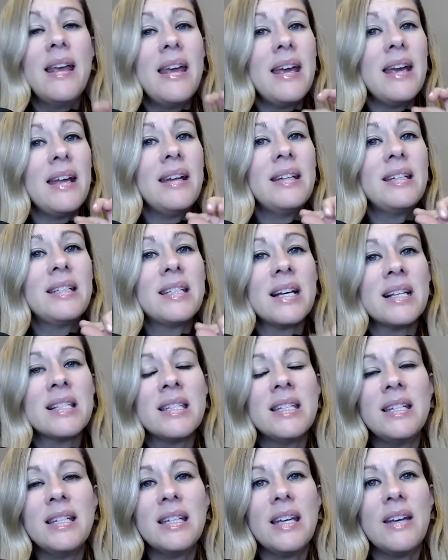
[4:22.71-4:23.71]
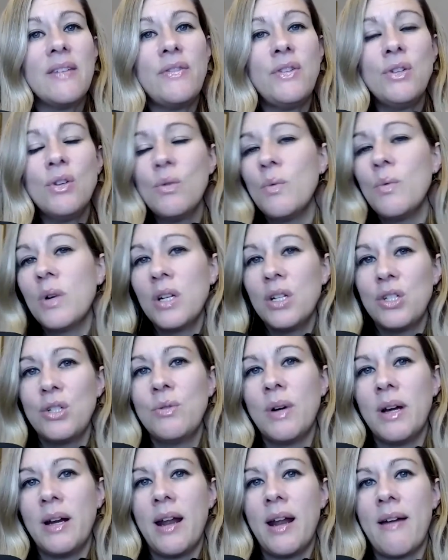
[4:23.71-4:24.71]
And if you don't want to
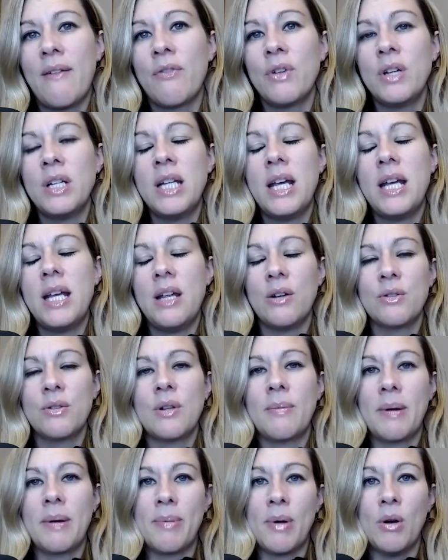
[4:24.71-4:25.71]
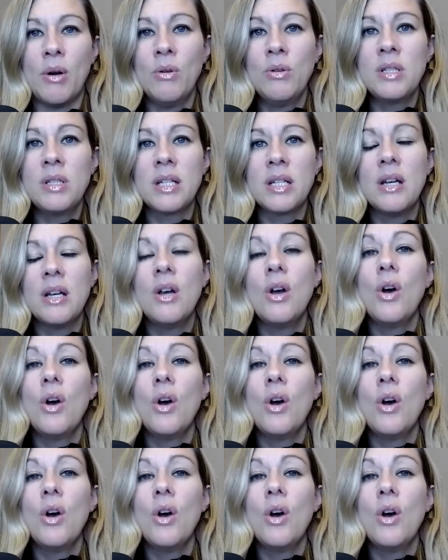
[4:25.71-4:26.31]
do an everyday, here's what I'm going to post.